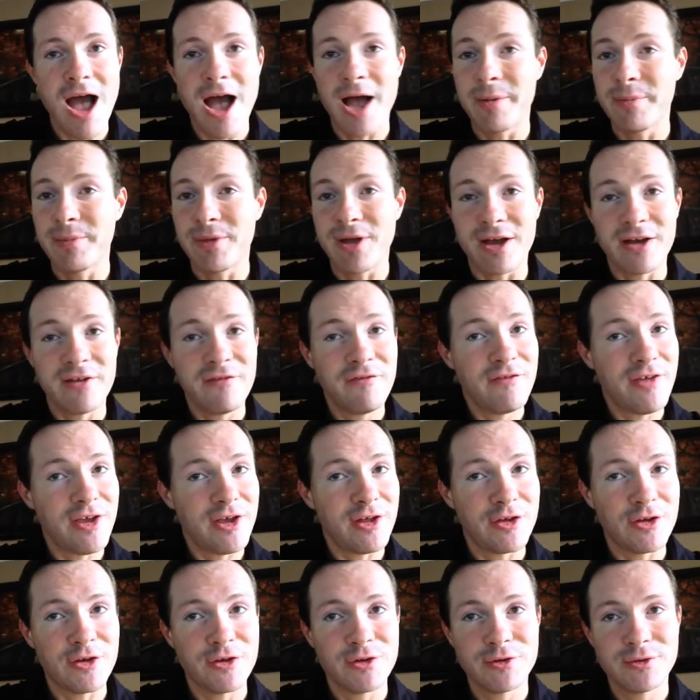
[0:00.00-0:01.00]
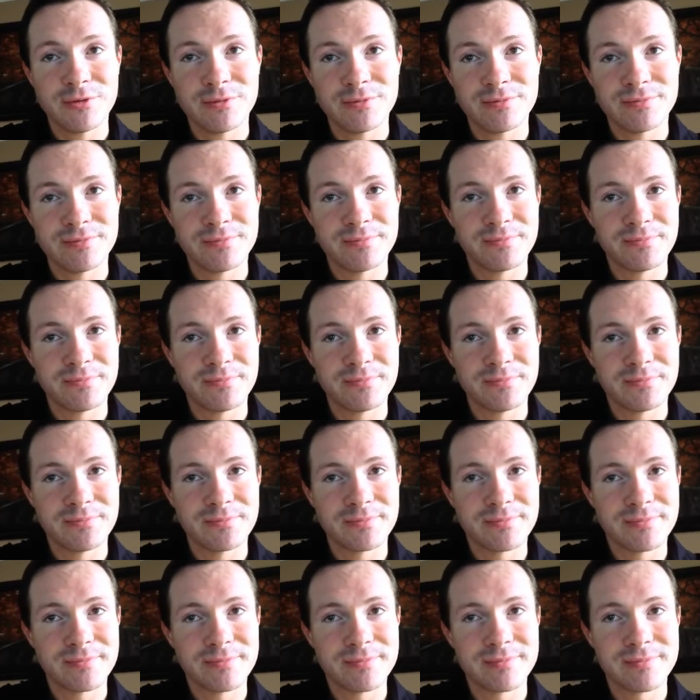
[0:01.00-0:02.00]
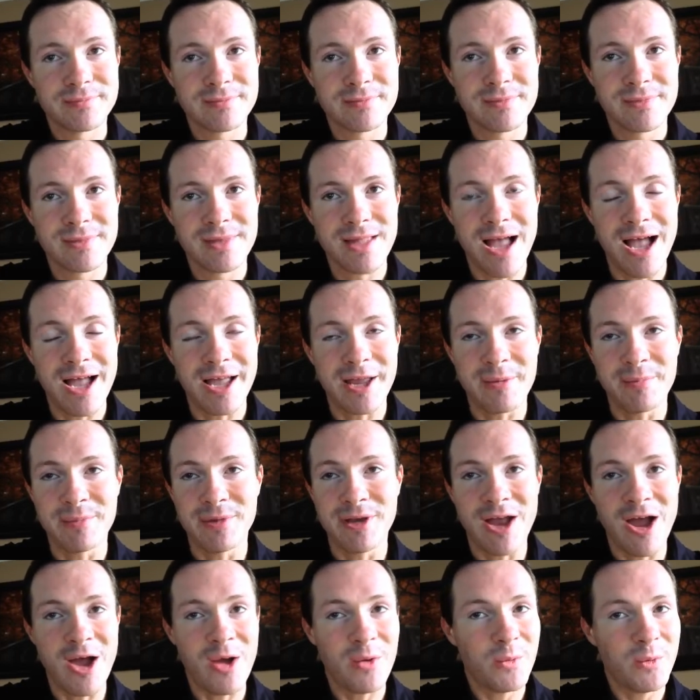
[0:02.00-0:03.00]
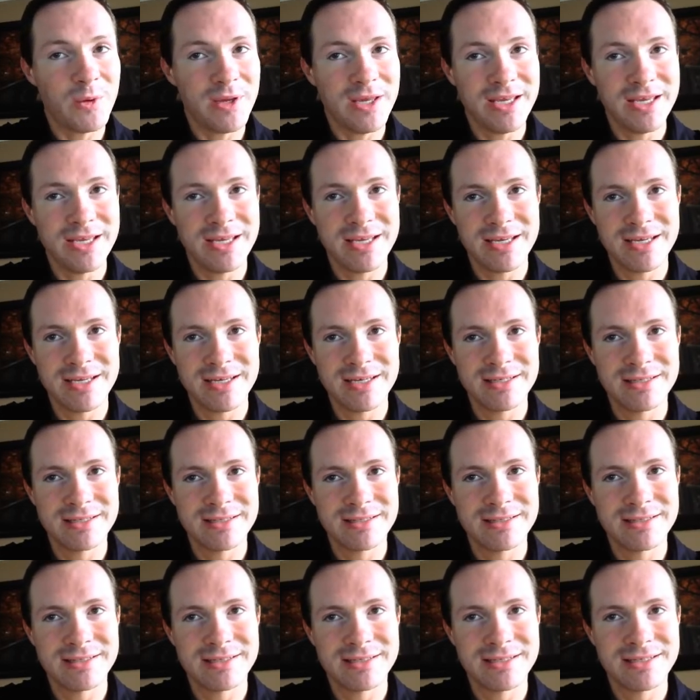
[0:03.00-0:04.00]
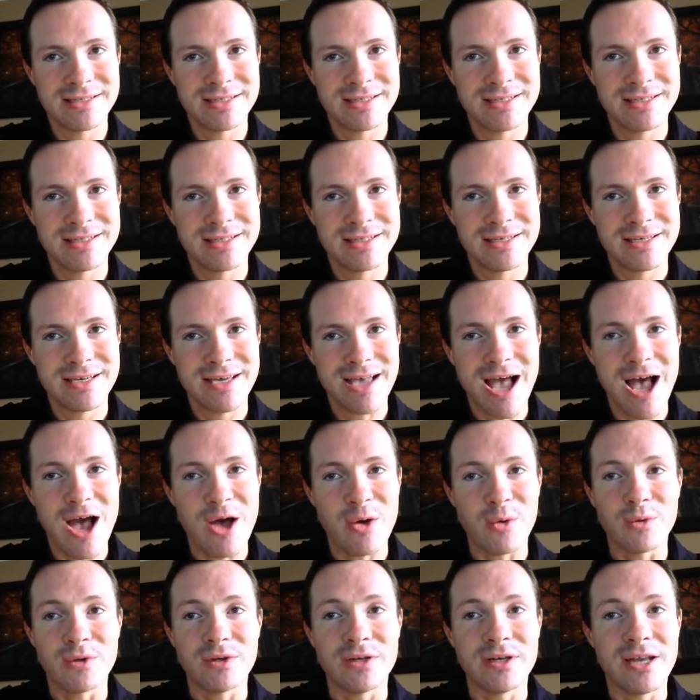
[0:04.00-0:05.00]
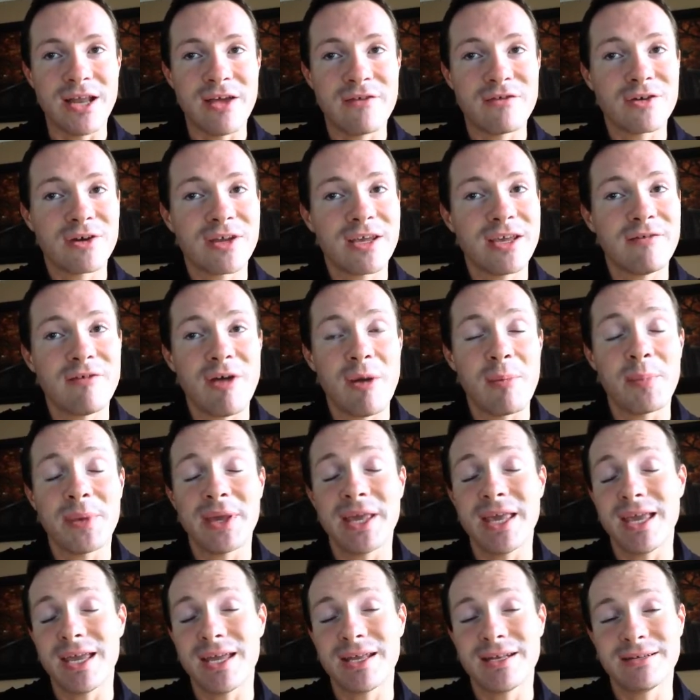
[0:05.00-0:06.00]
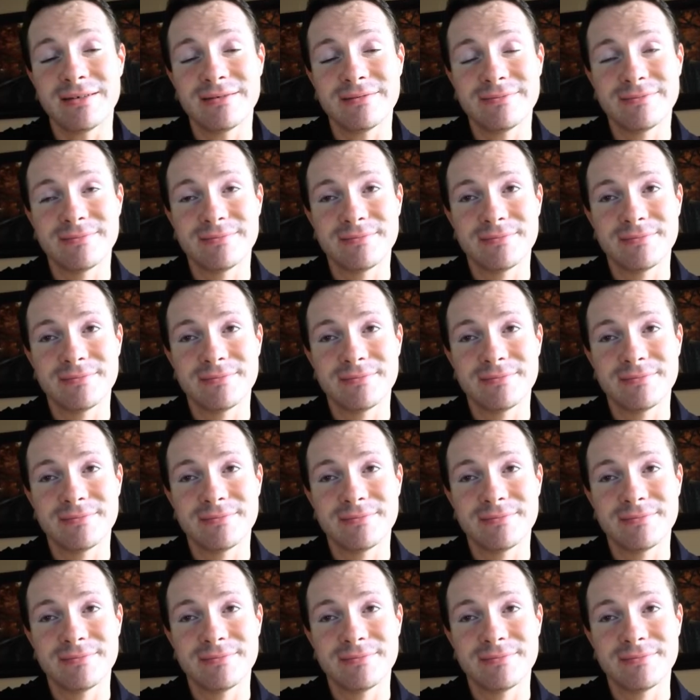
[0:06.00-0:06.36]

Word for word: I'm not a failure. I am not weak. I will never give up again.